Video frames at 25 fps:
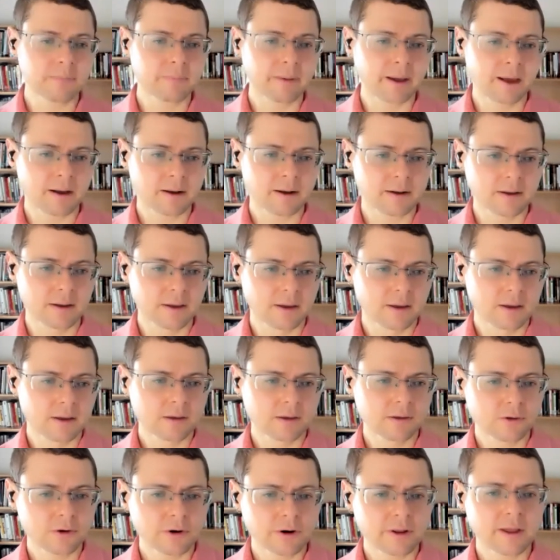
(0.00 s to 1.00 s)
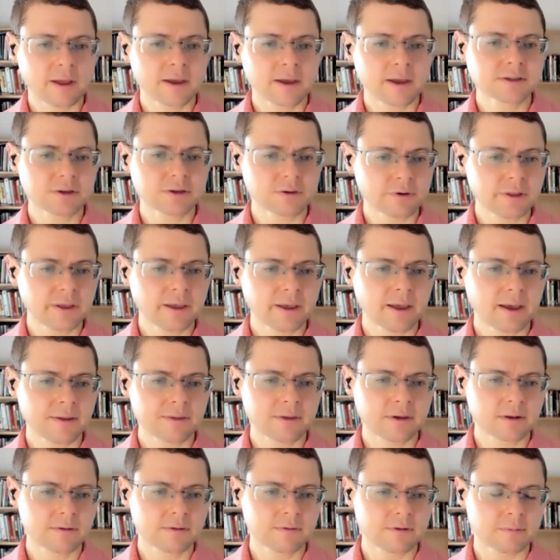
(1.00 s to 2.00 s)
back, you realize you really had
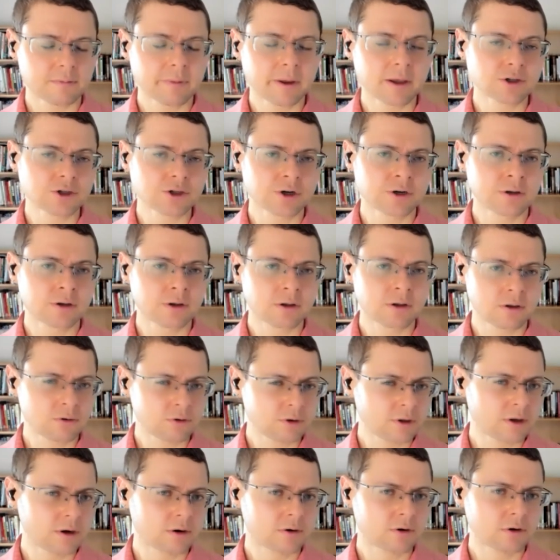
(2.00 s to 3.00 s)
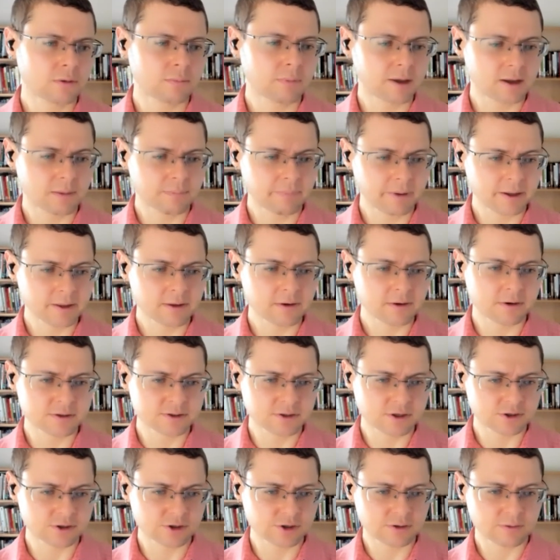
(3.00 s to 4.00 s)
the information you needed to make a better
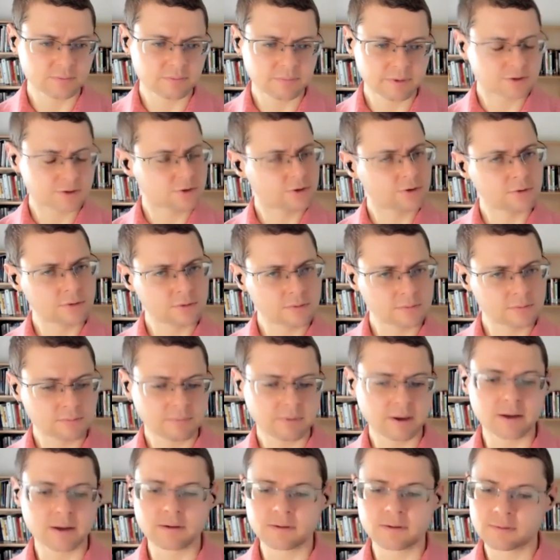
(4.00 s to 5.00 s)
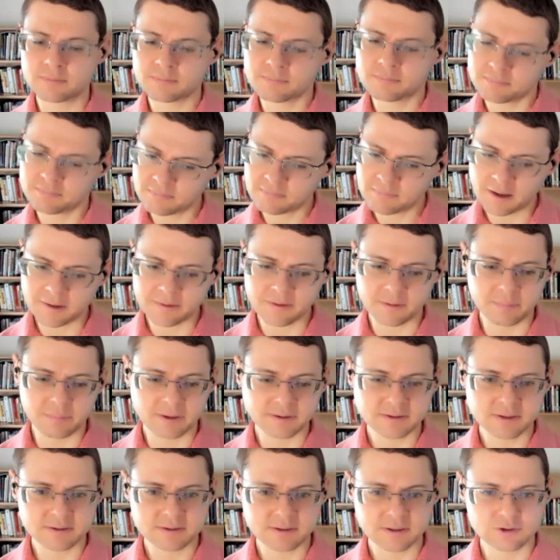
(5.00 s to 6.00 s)
decision, but you made not the
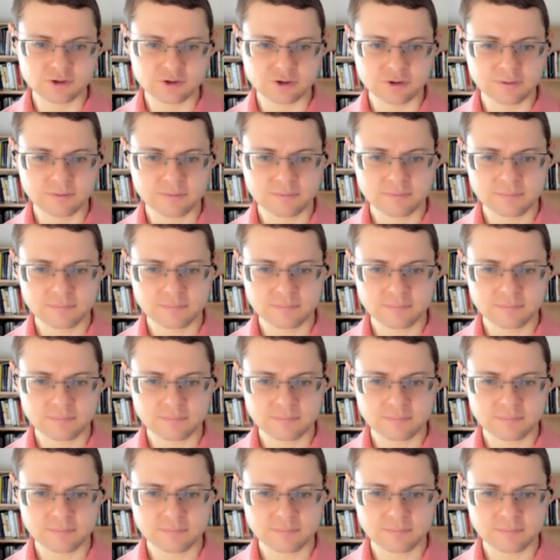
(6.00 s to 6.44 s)
best decision.